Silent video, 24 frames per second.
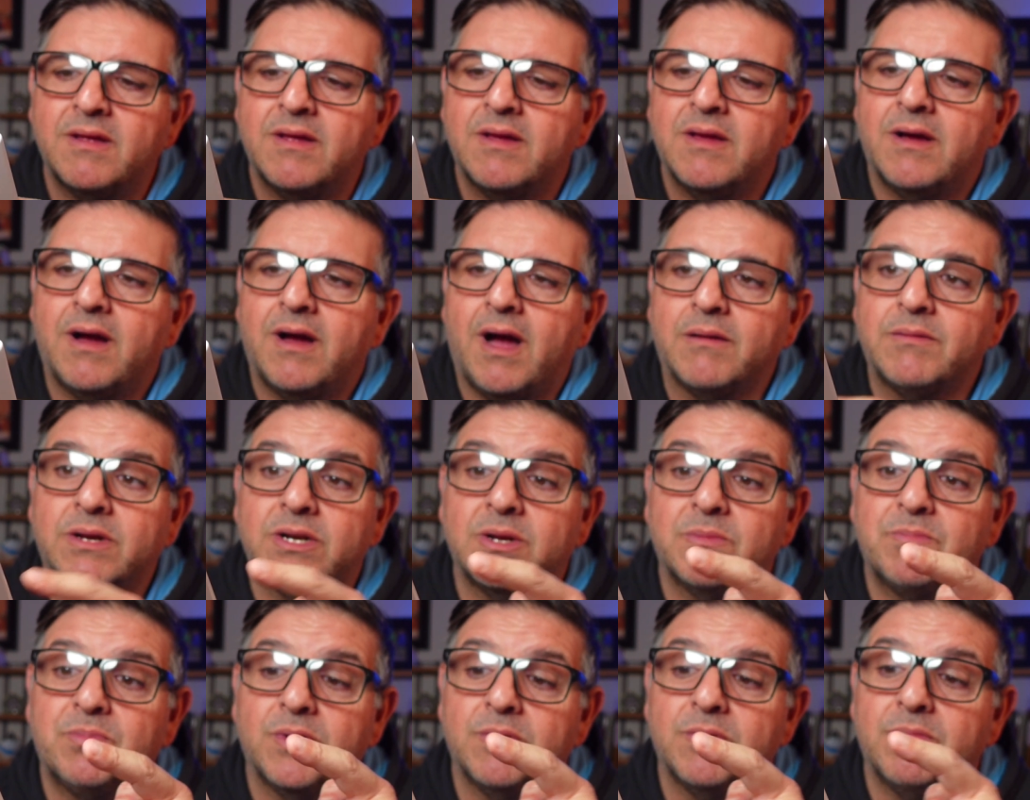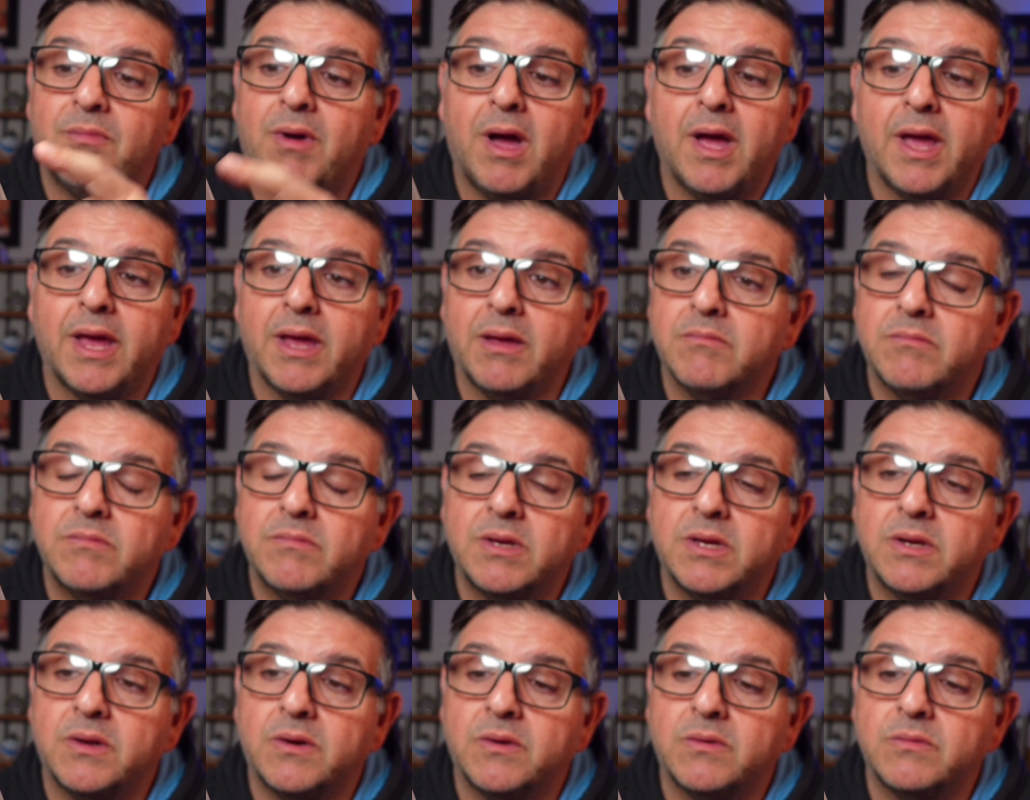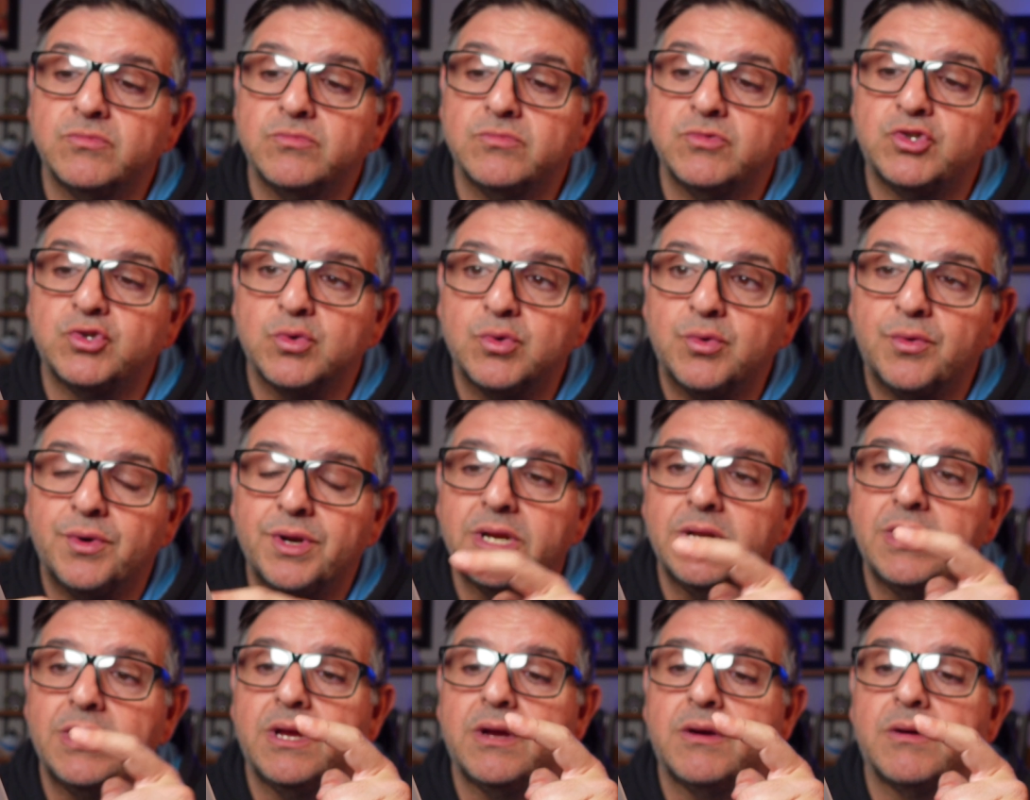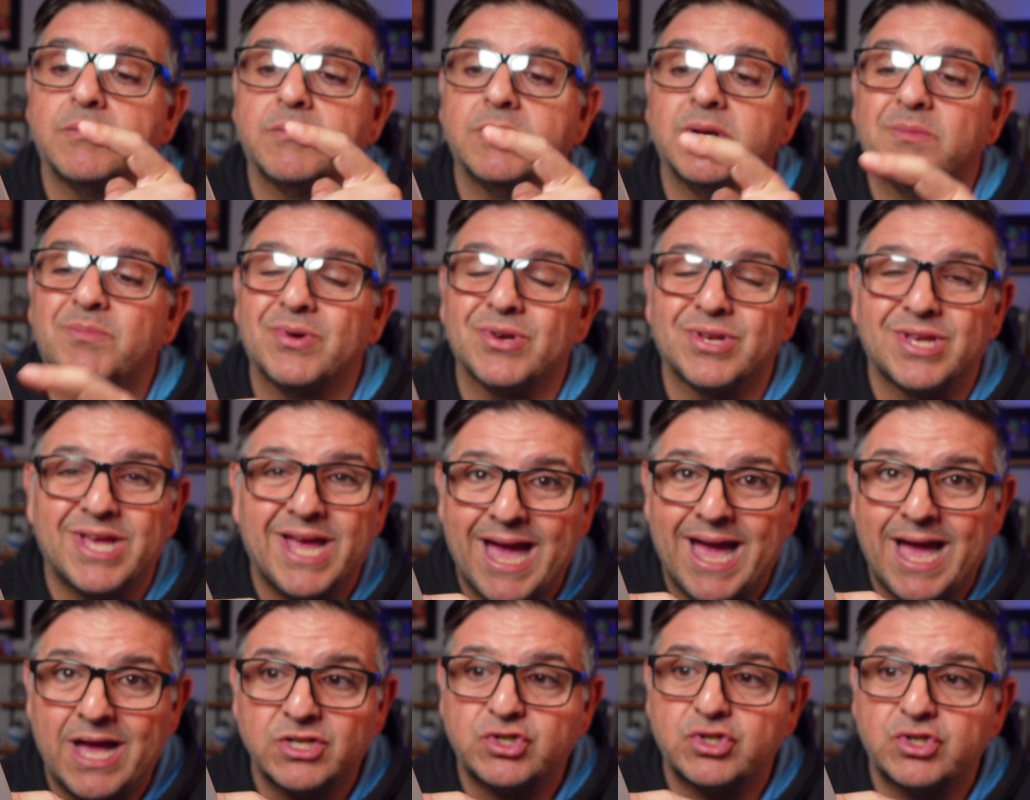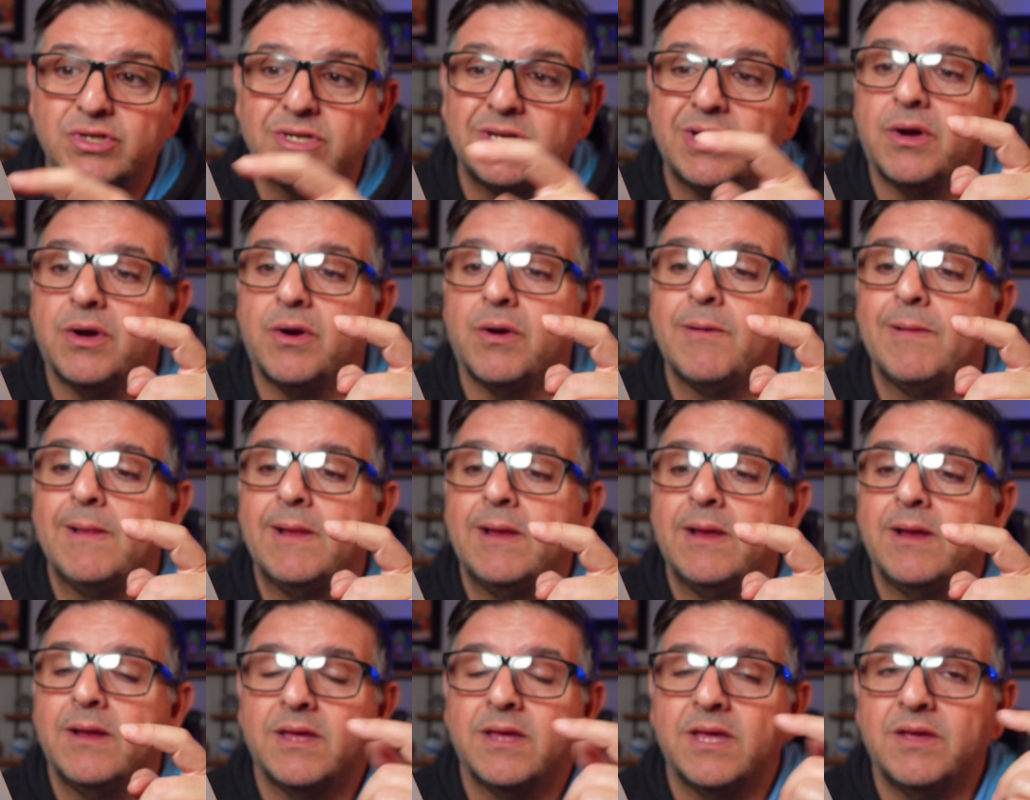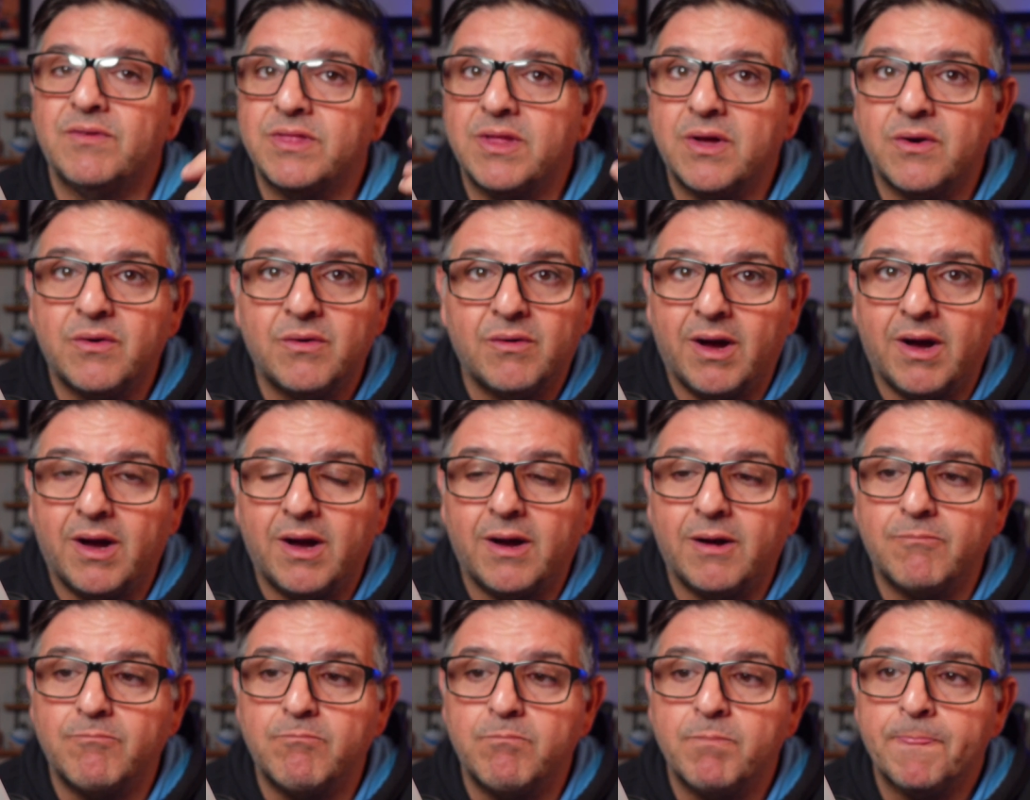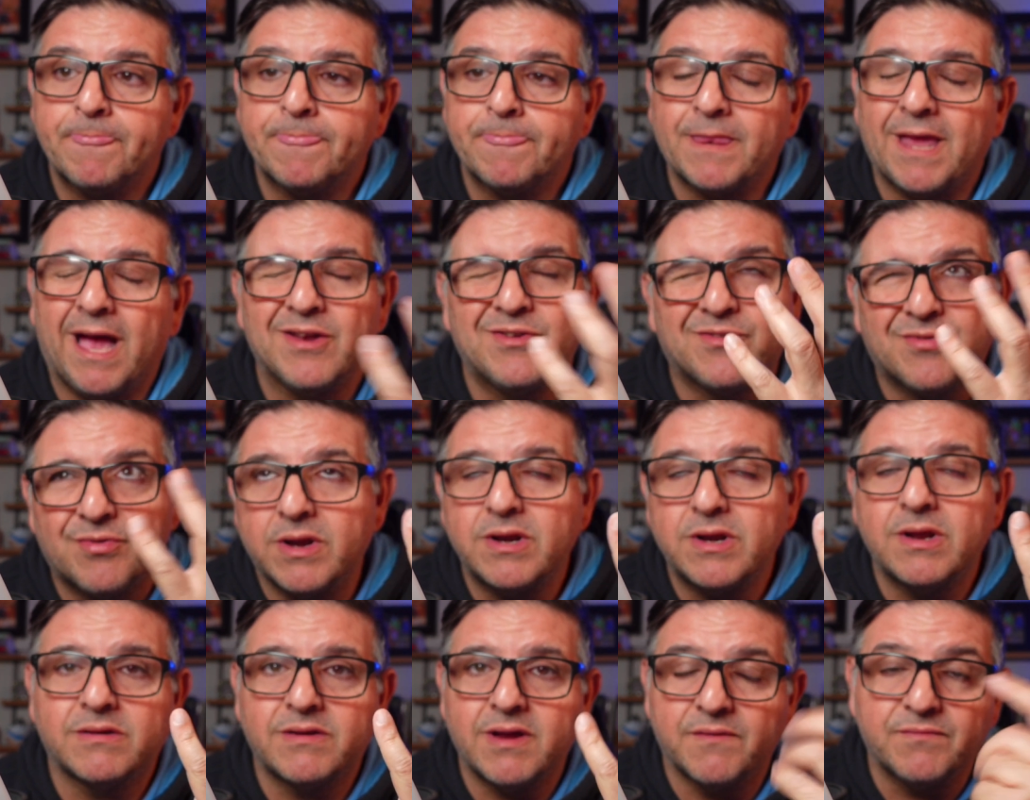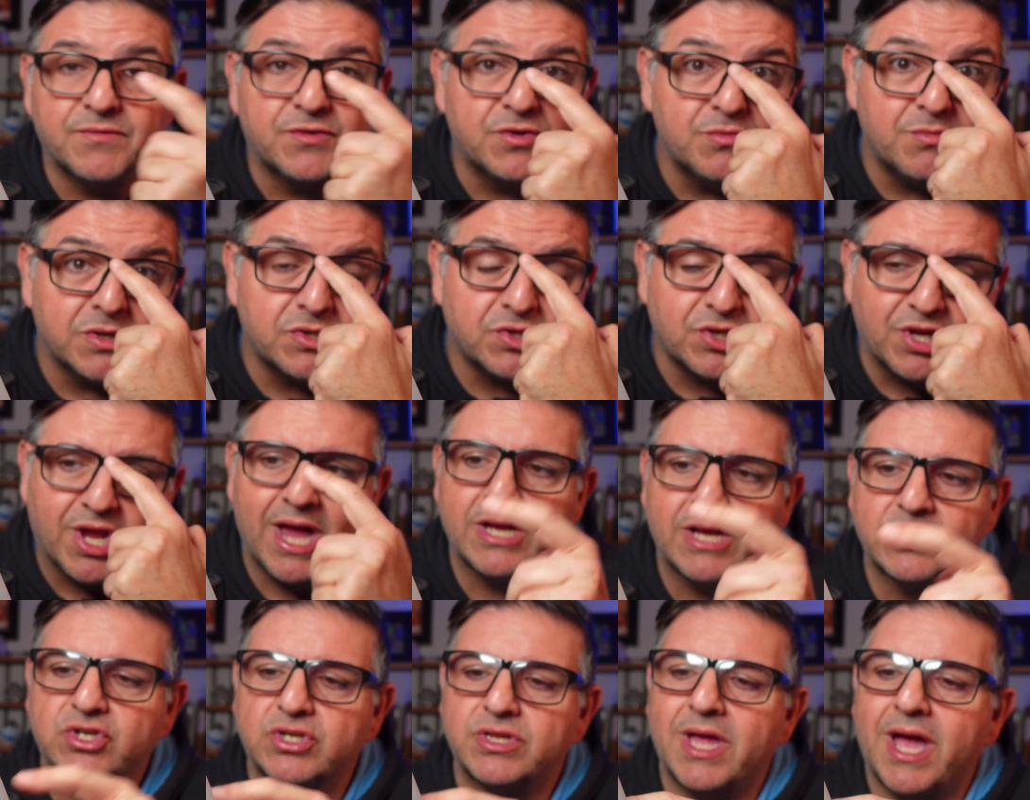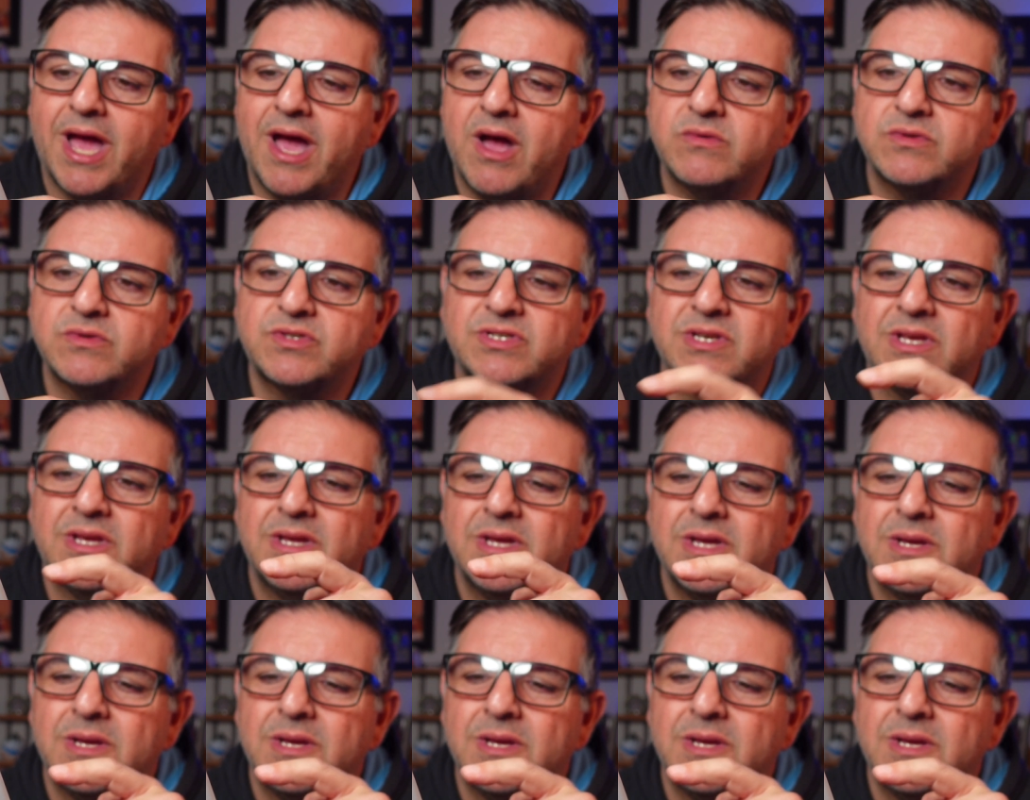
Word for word: I'm going to put my you know jewelry in here. I'm going to put cash in here, even though um, I try not to have too much cash in the house.